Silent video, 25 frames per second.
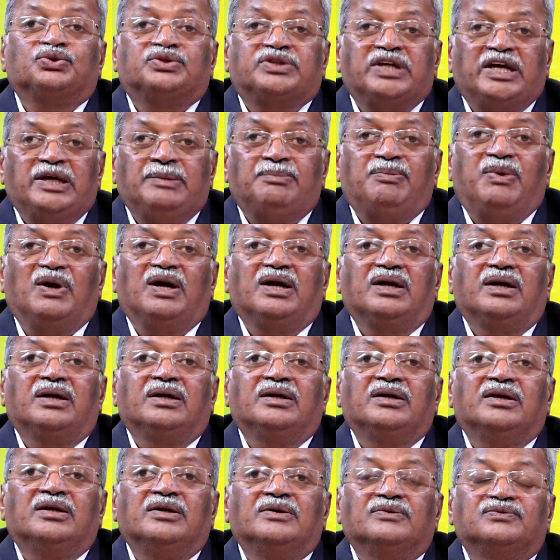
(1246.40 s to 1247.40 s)

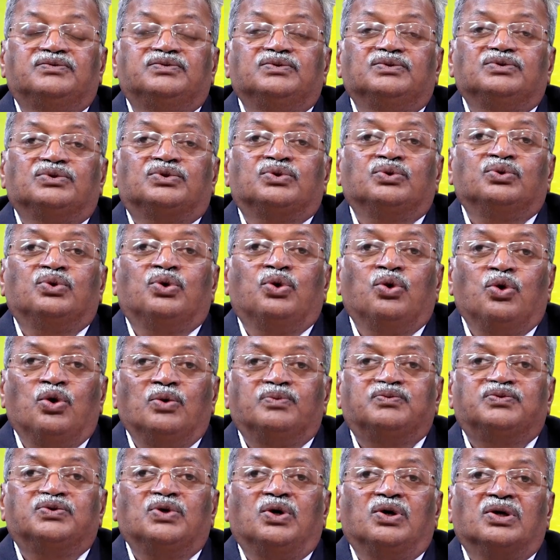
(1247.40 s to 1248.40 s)
suitable to
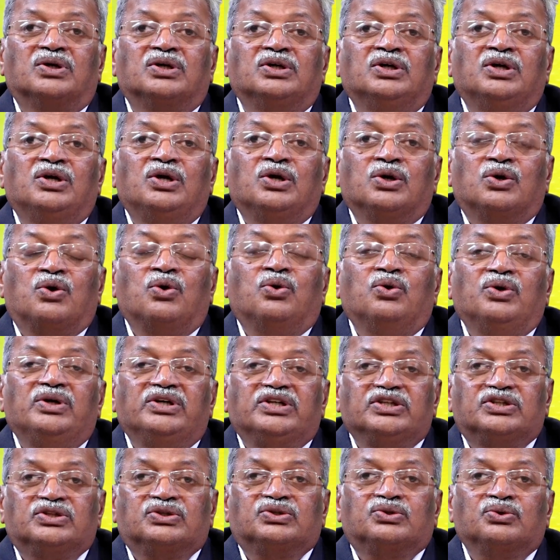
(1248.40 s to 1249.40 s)
go for
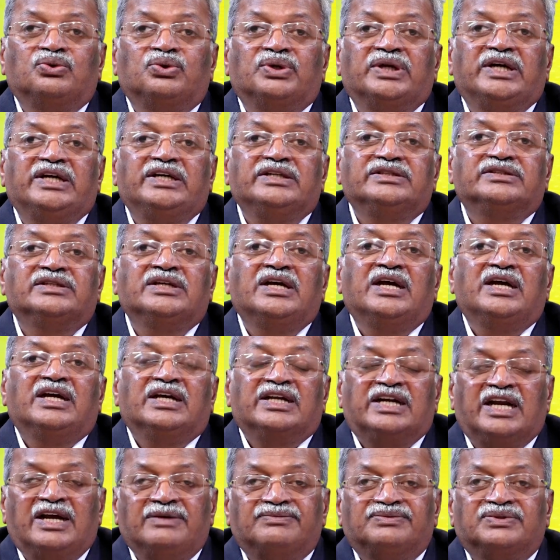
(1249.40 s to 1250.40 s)
cold storage,
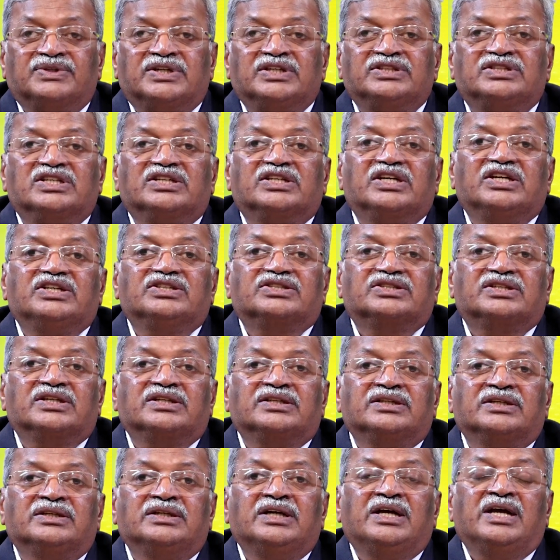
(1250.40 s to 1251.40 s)

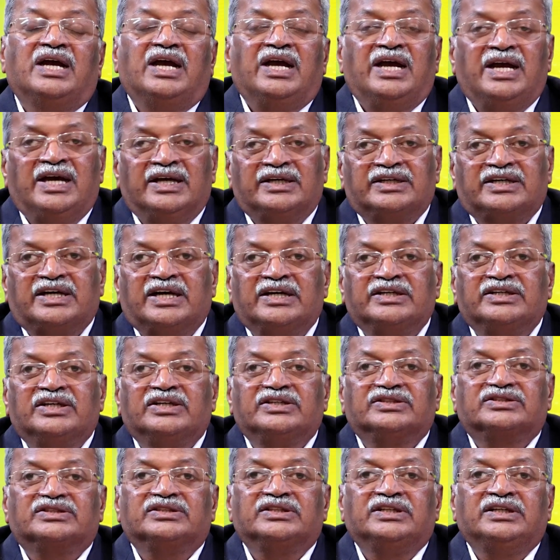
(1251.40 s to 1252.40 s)
refrigeration, air
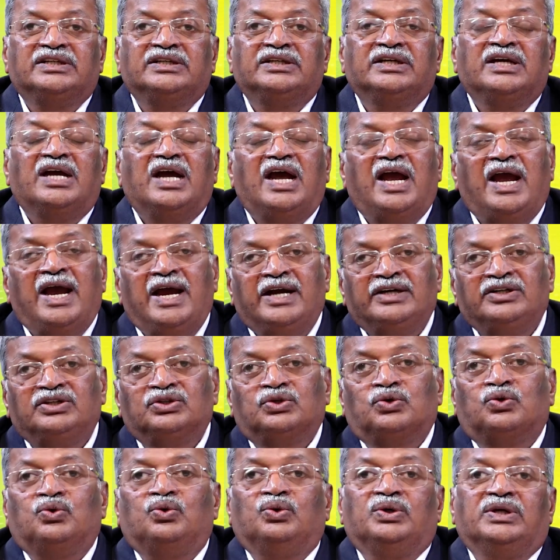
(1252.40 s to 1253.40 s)
conditioning
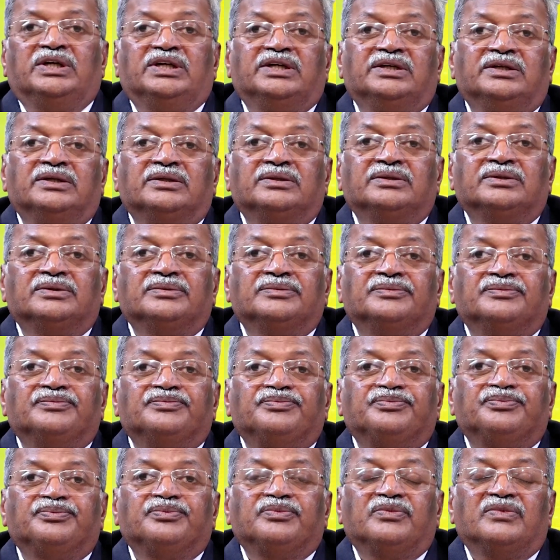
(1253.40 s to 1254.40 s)
and cooling.
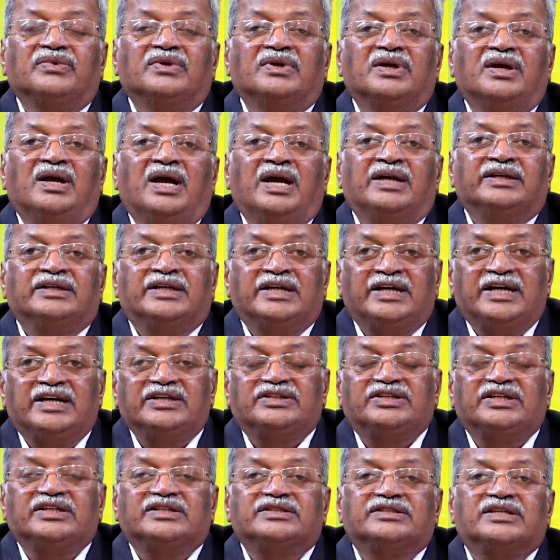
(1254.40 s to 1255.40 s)
And
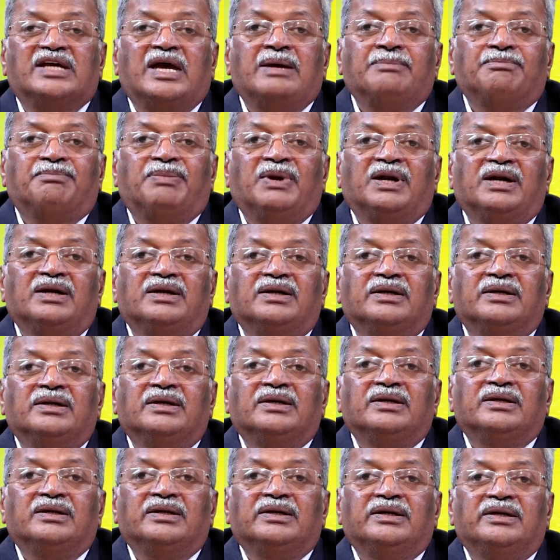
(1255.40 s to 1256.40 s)
great example
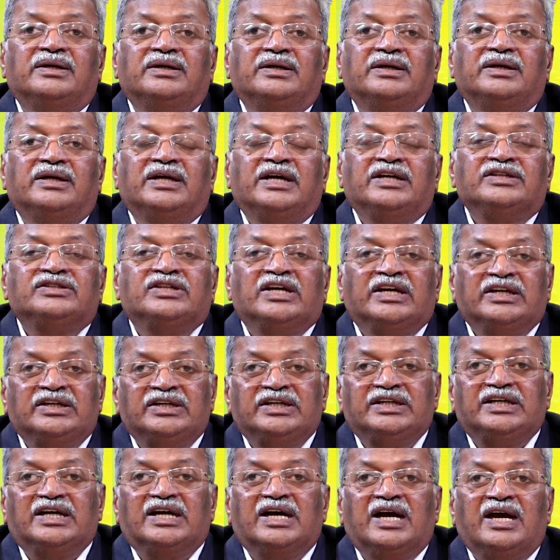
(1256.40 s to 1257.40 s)
is
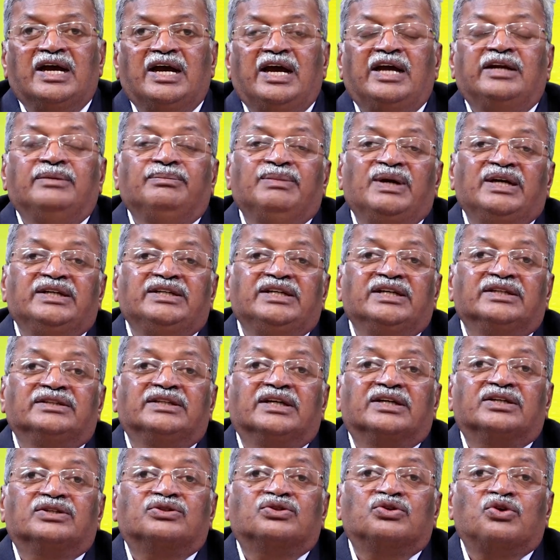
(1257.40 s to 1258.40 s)
India and
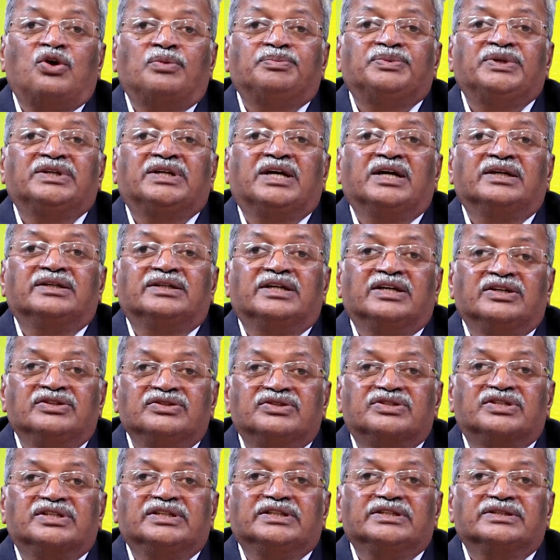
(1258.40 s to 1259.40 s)
many other tropical
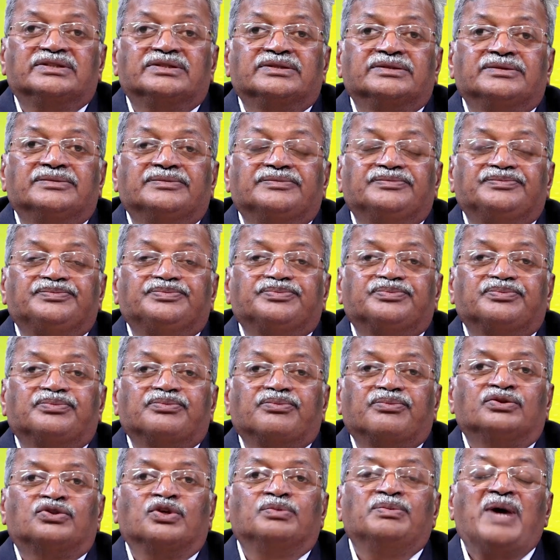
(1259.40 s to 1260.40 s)
countries.
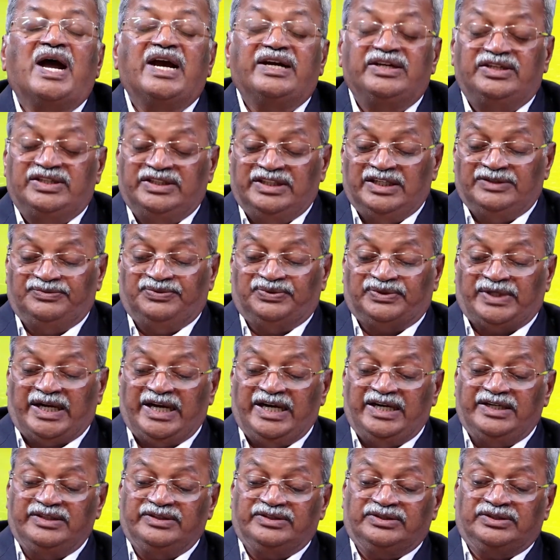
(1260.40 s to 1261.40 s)
So, my dear
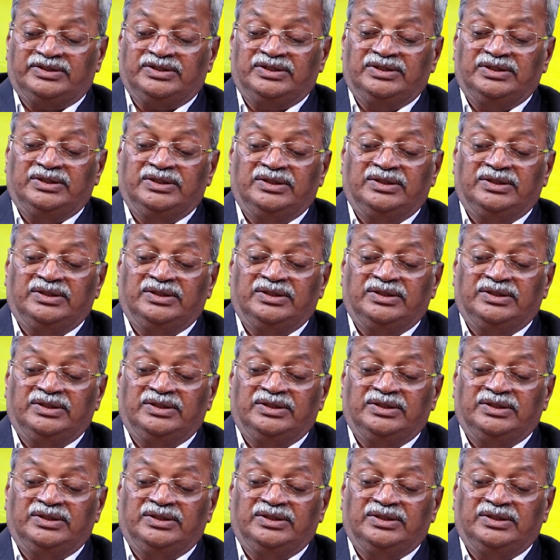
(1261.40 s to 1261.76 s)
friends,